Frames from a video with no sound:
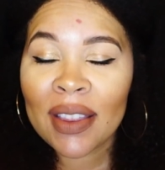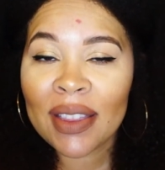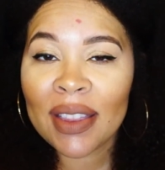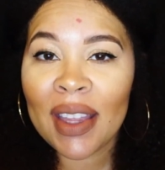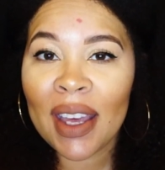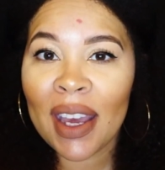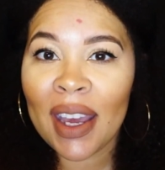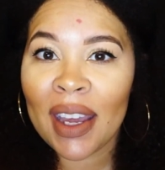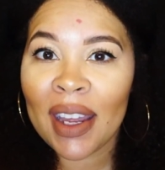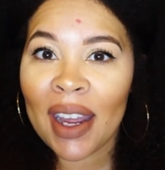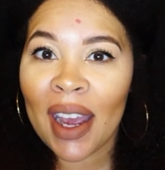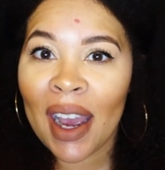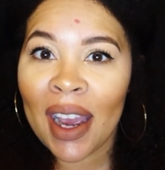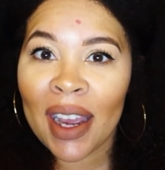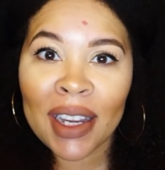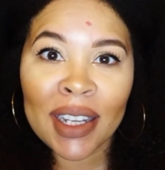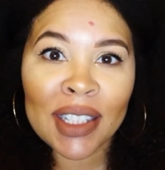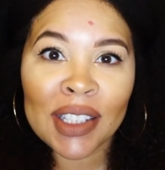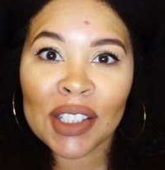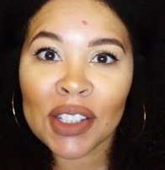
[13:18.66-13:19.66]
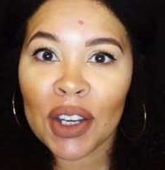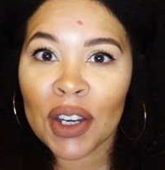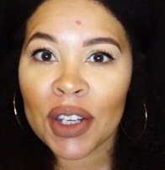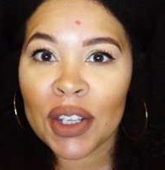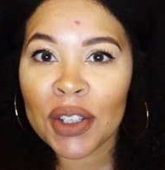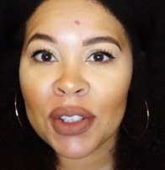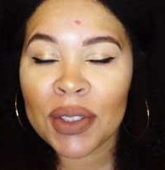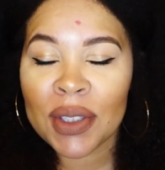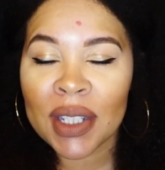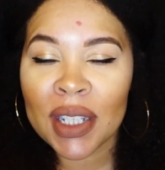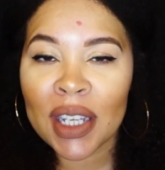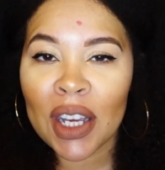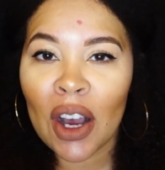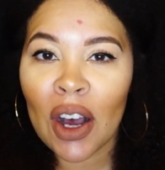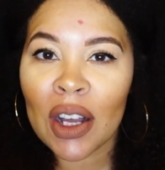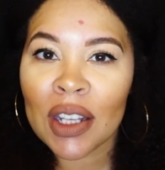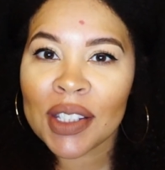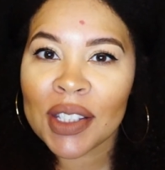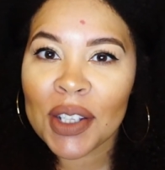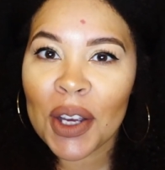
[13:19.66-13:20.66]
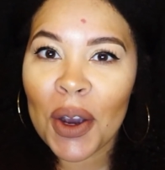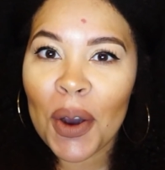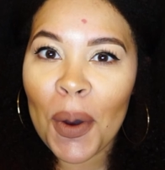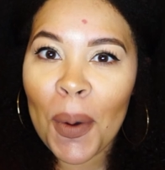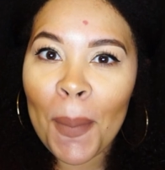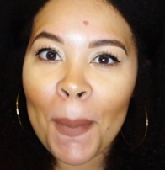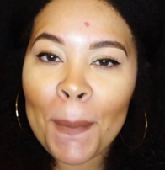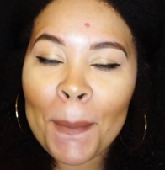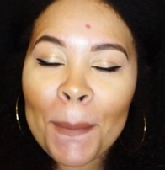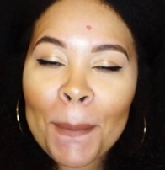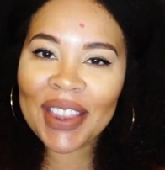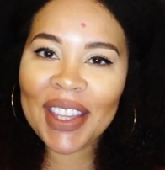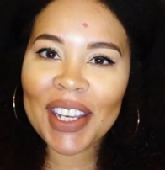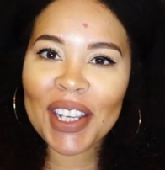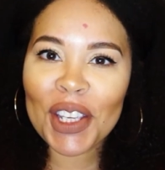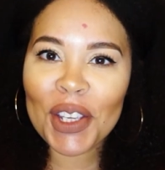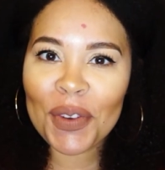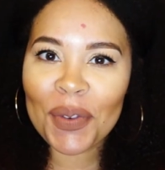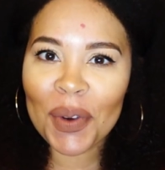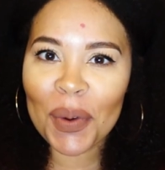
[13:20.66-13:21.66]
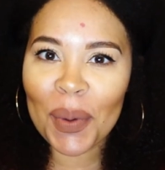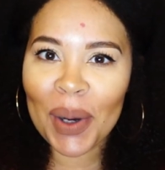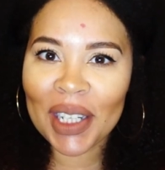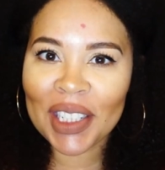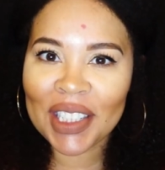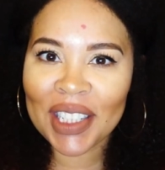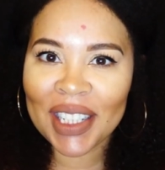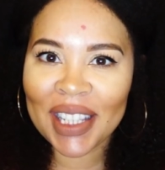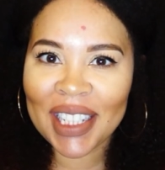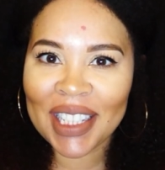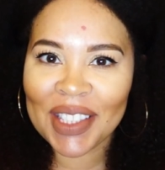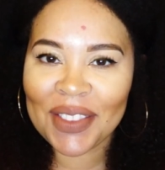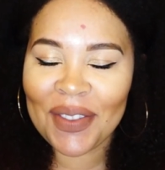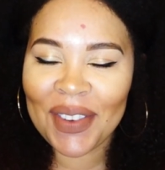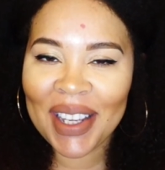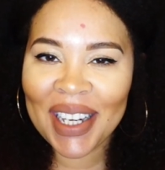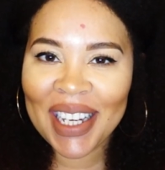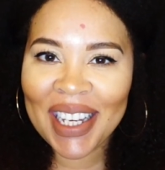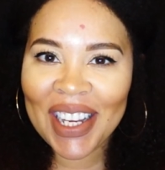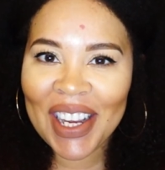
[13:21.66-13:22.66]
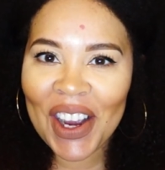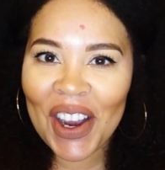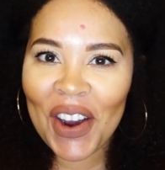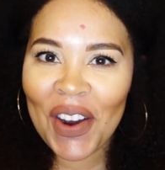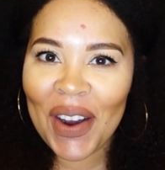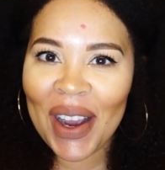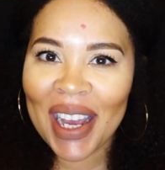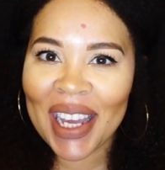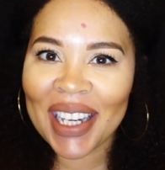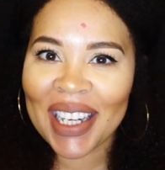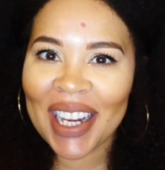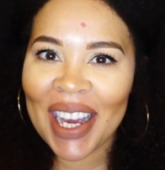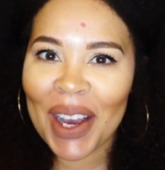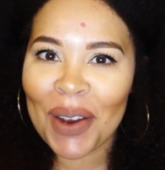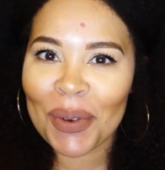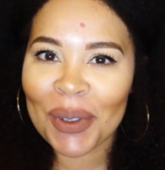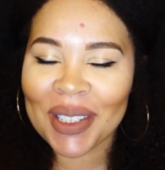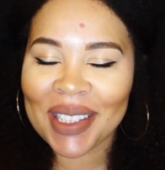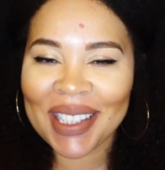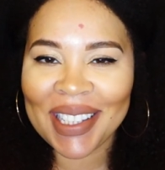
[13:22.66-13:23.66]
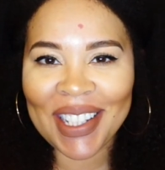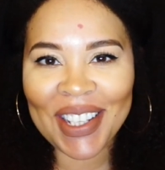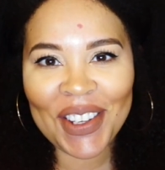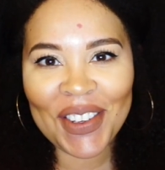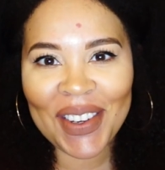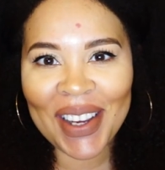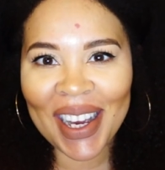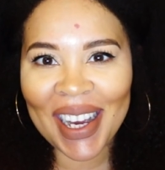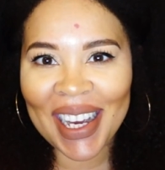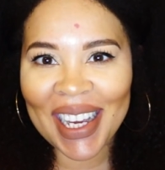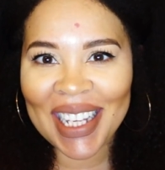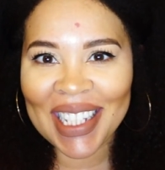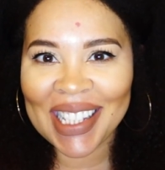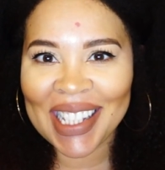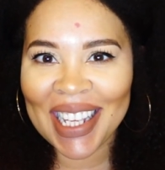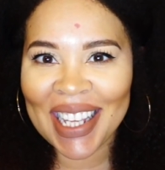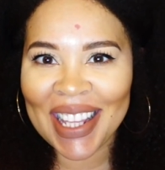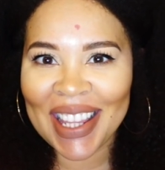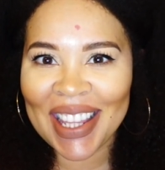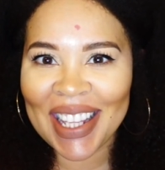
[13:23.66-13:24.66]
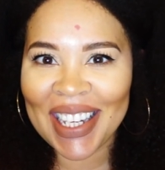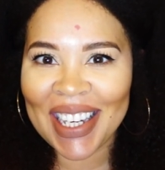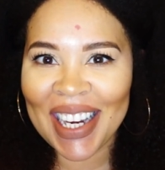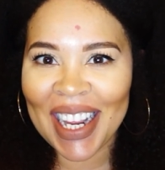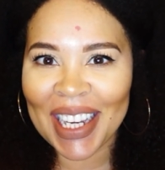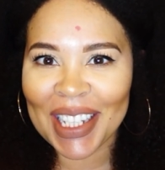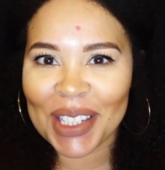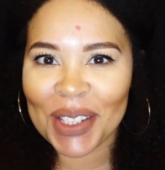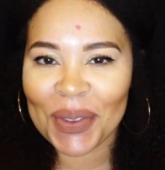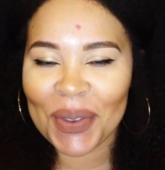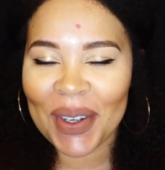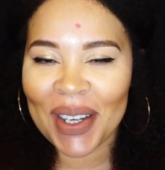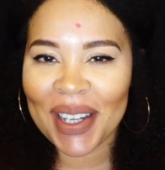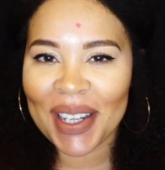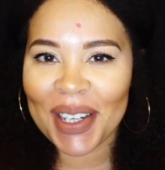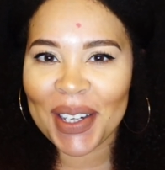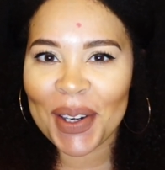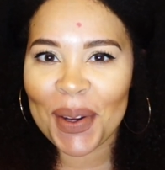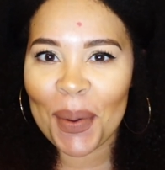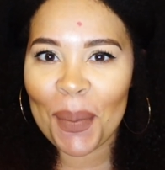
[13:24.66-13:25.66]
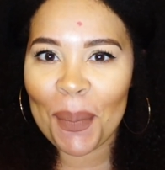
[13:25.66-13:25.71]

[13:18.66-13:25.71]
that I could start using also. Thank you for watching this video, and I will see you guys in the next one.